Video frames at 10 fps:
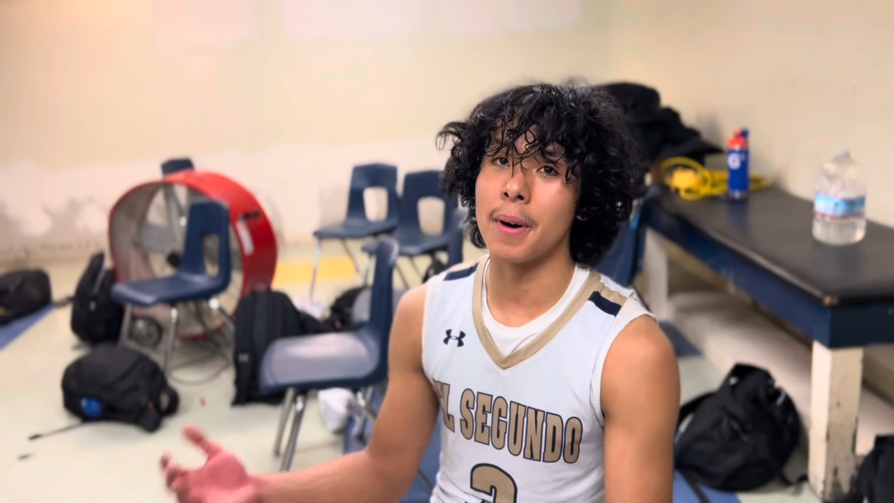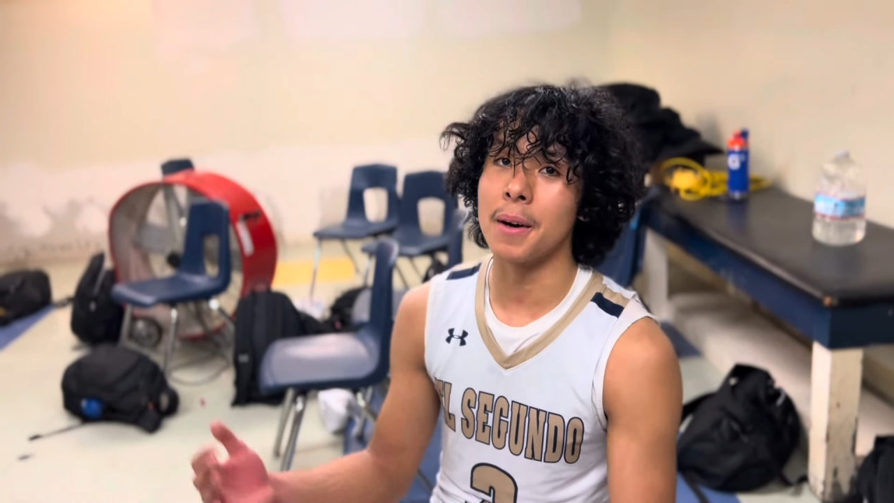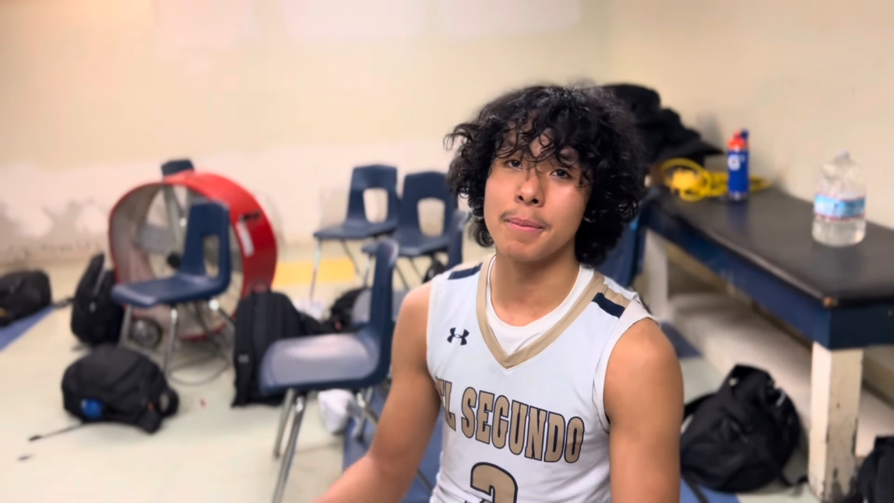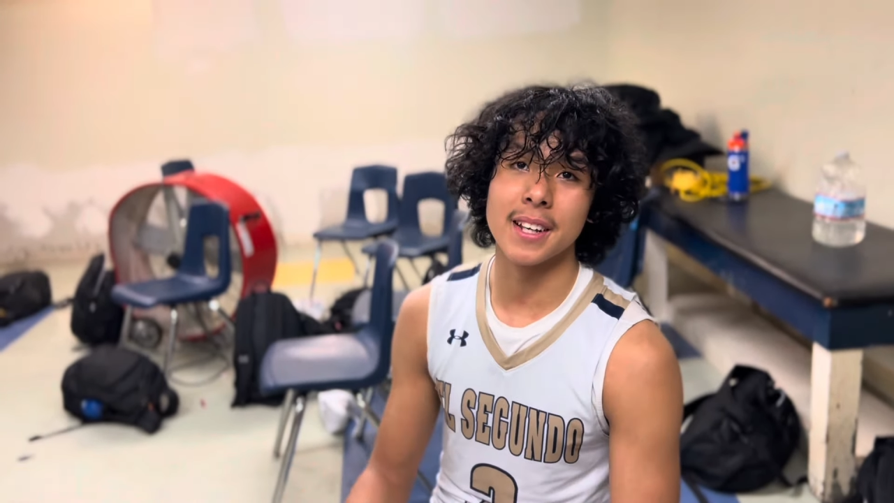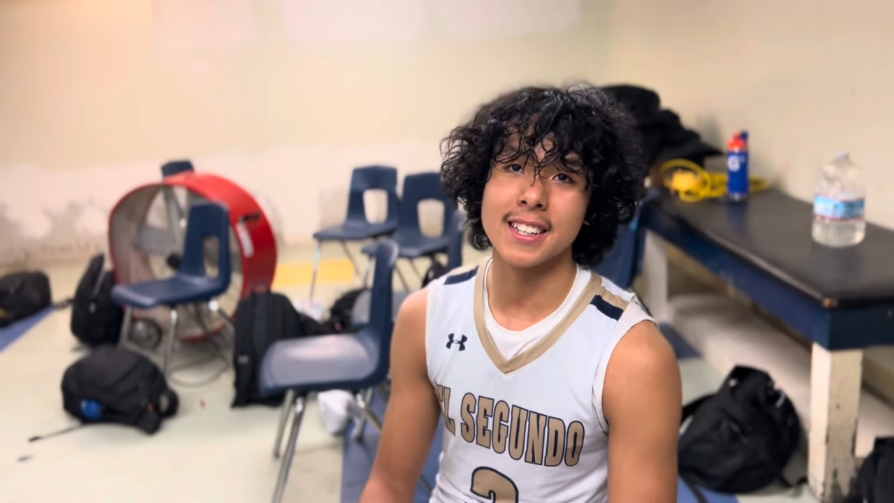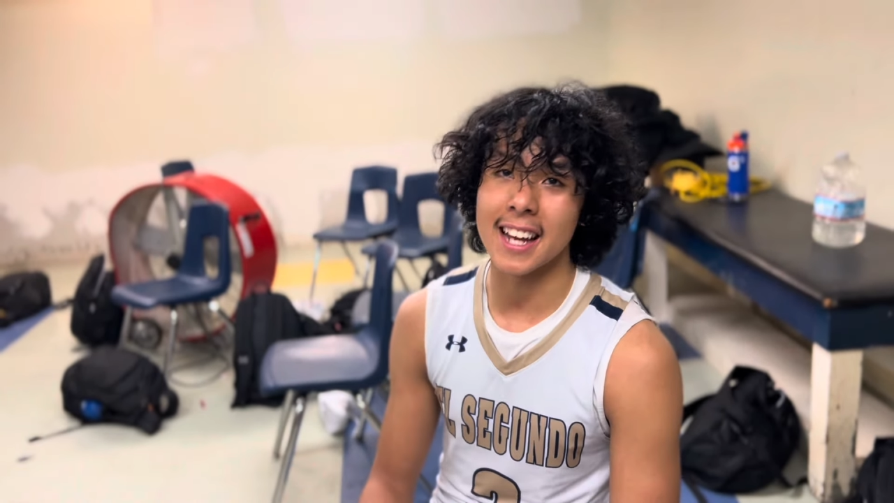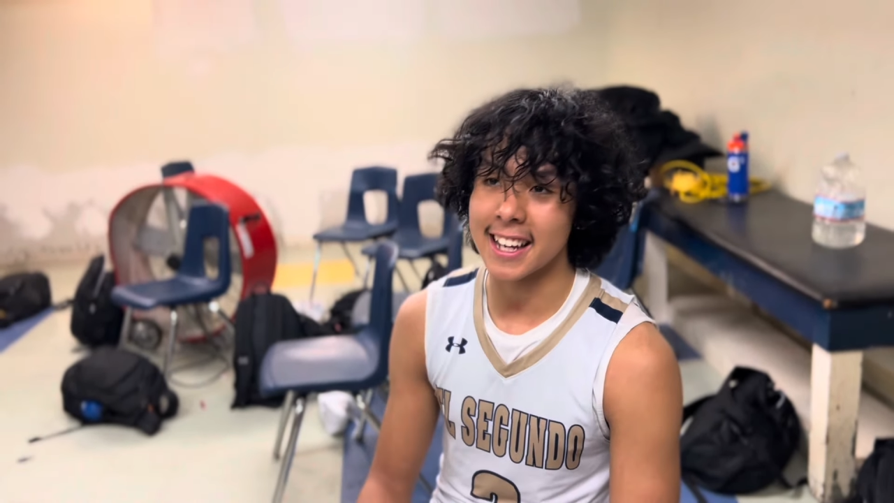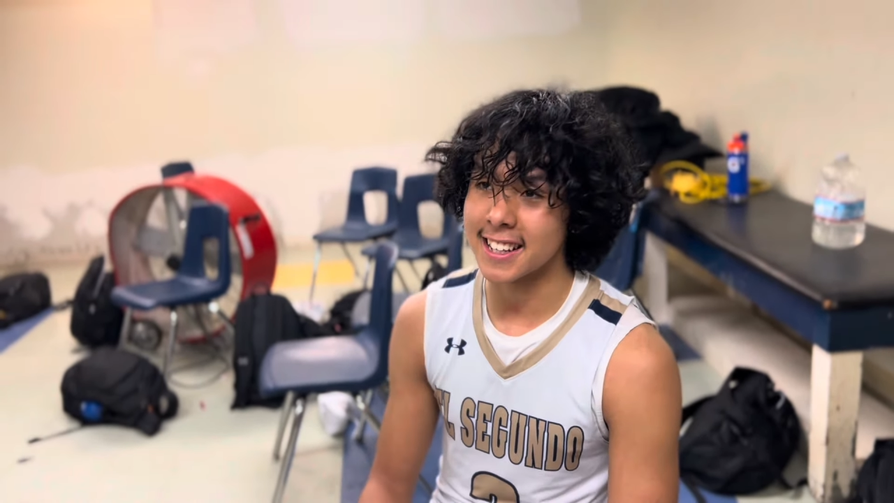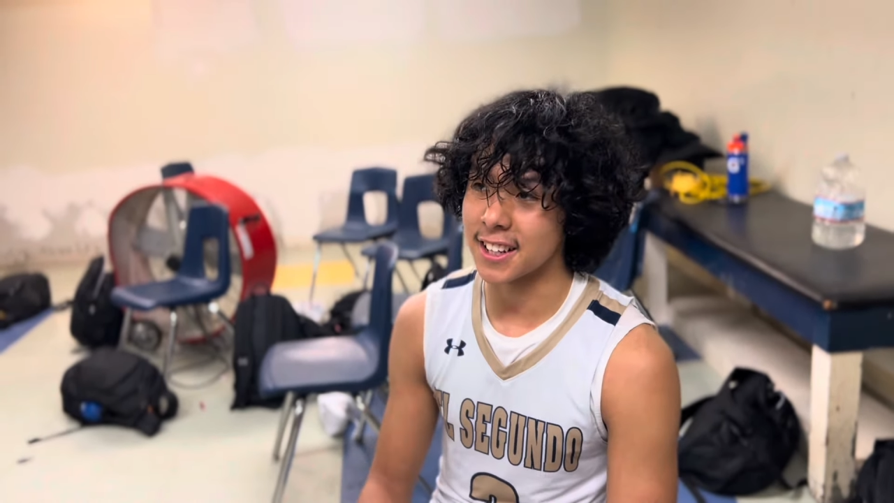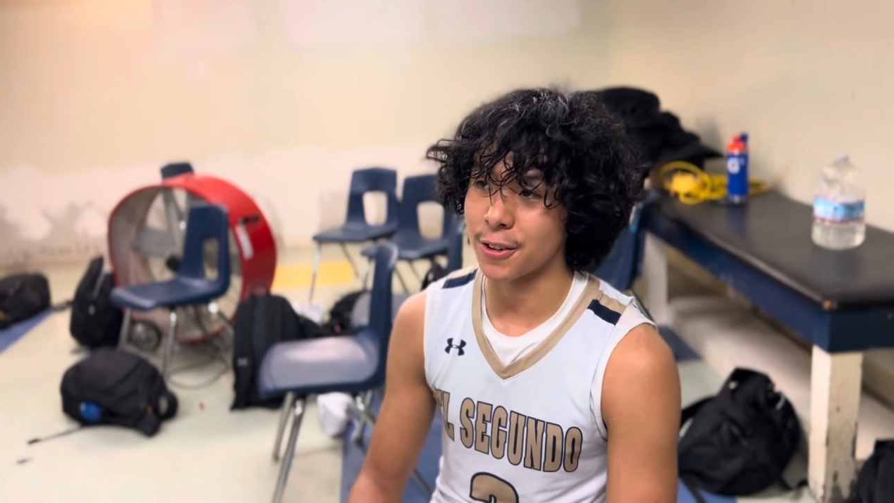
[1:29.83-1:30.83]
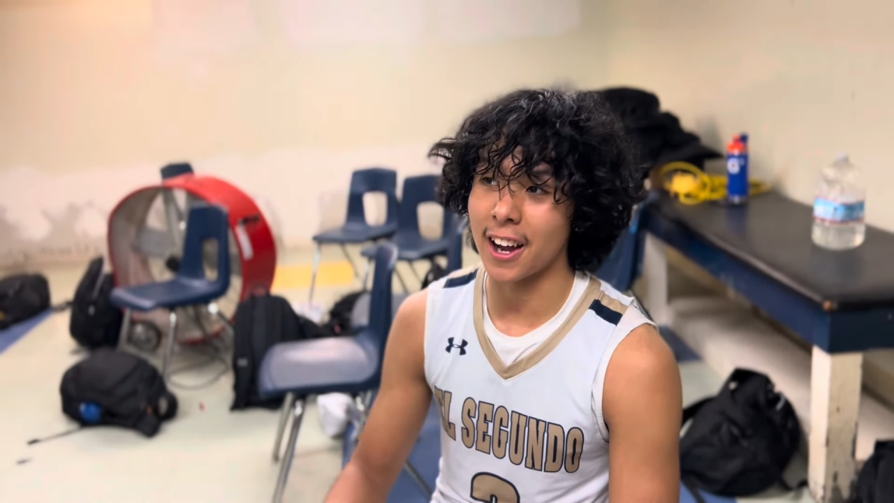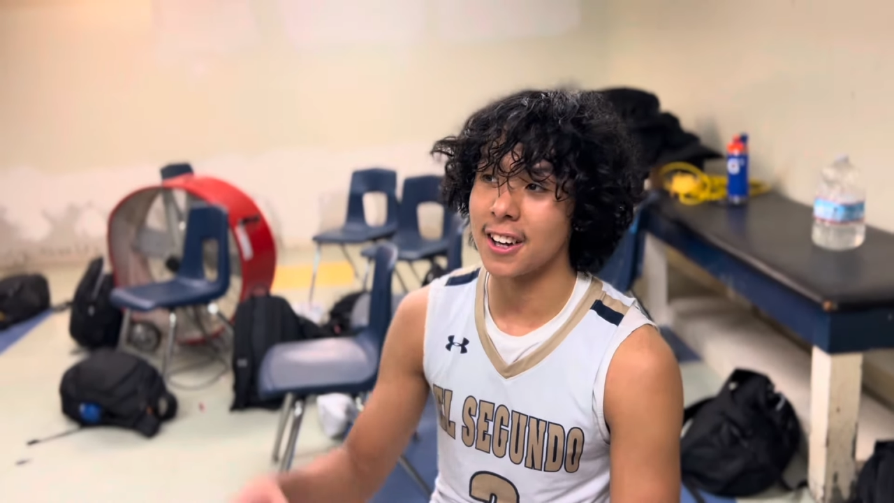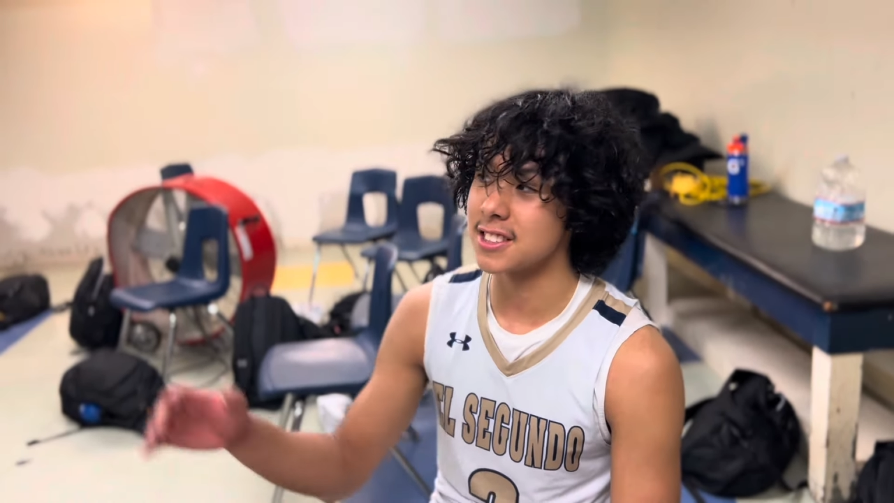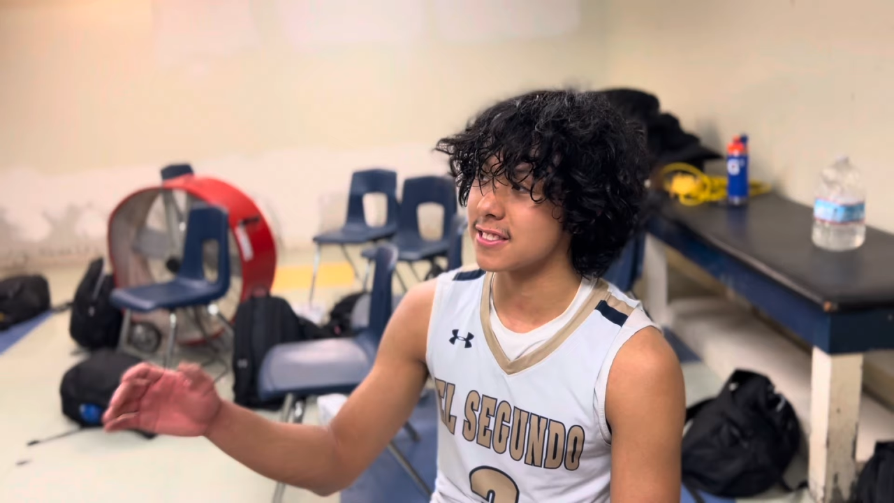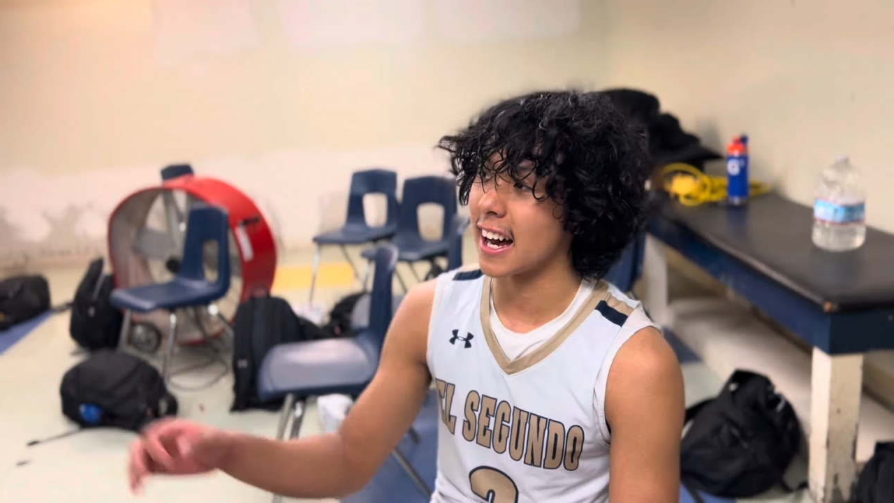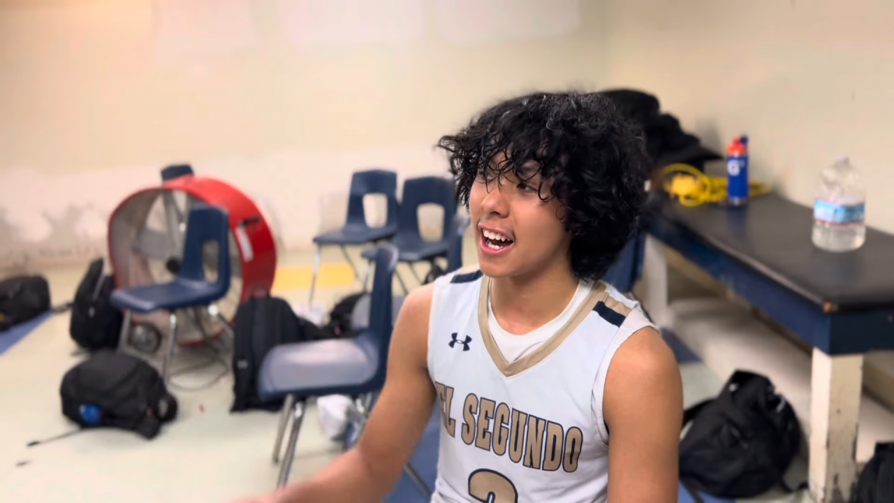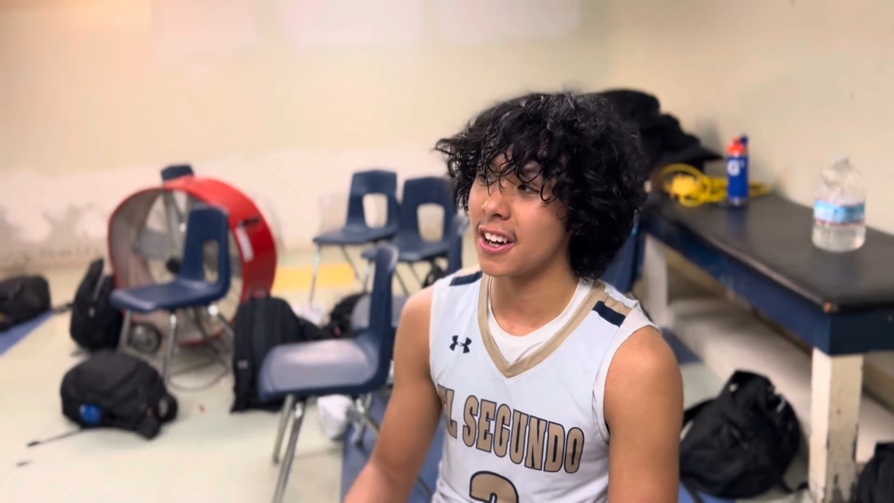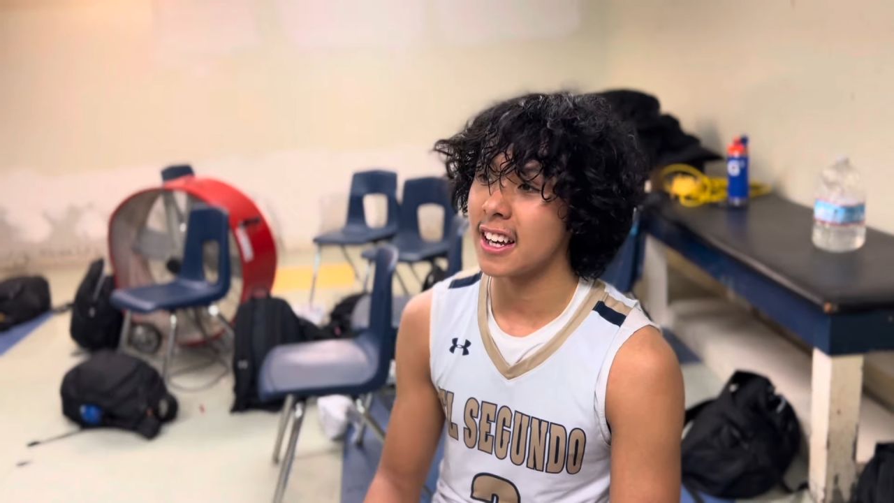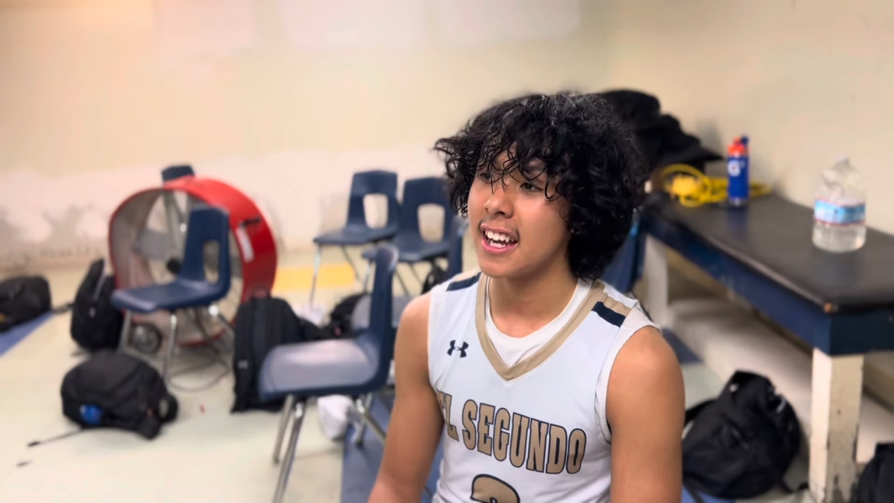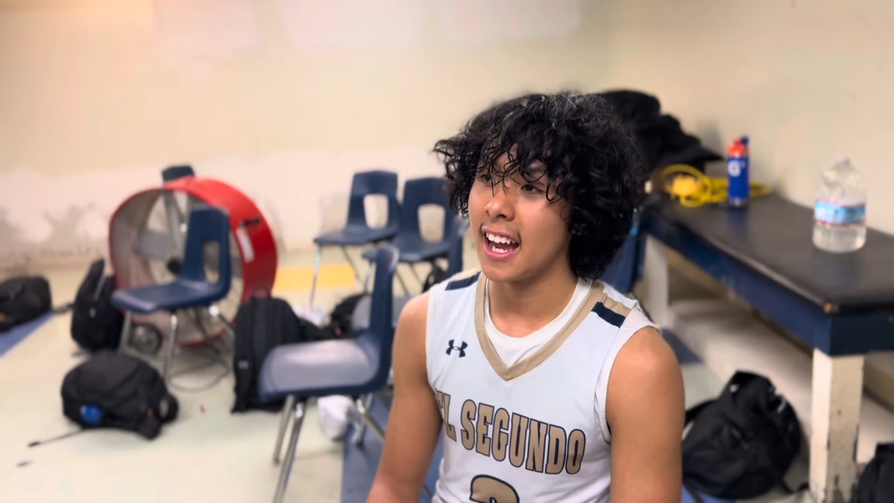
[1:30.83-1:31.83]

pumping. Like the crowd's loud,